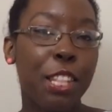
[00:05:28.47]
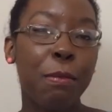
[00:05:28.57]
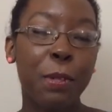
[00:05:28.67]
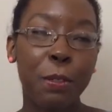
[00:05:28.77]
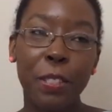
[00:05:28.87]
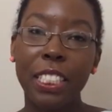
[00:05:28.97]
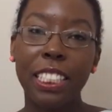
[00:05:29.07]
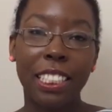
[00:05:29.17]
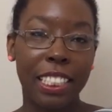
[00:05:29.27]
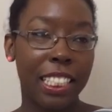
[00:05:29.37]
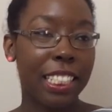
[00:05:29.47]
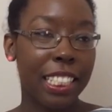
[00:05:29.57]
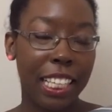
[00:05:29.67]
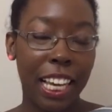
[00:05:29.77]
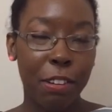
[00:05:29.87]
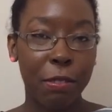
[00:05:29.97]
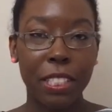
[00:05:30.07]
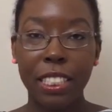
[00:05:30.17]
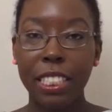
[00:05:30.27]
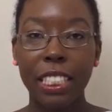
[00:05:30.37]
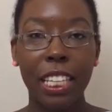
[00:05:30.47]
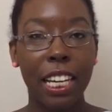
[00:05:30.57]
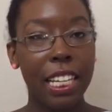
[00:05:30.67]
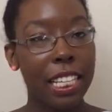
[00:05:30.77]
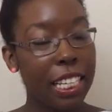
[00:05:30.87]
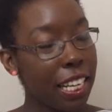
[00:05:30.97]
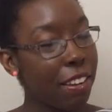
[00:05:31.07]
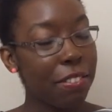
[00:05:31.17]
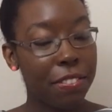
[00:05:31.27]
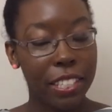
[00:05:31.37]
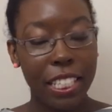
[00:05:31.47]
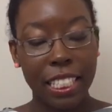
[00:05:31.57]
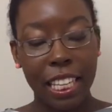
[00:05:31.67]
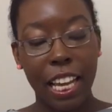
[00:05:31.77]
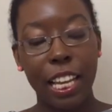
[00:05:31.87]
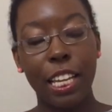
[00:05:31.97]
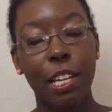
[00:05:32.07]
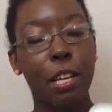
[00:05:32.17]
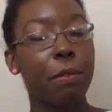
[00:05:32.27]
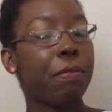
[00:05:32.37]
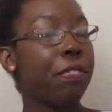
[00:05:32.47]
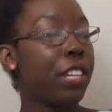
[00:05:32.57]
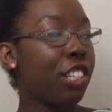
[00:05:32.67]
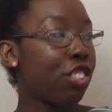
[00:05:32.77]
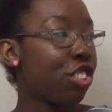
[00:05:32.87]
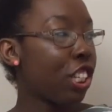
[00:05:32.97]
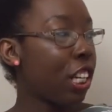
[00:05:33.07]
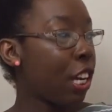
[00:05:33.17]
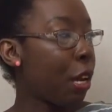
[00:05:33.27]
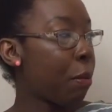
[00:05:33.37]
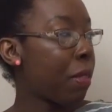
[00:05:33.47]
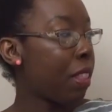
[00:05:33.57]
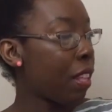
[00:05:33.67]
the movie just got released on Netflix, I am finishing up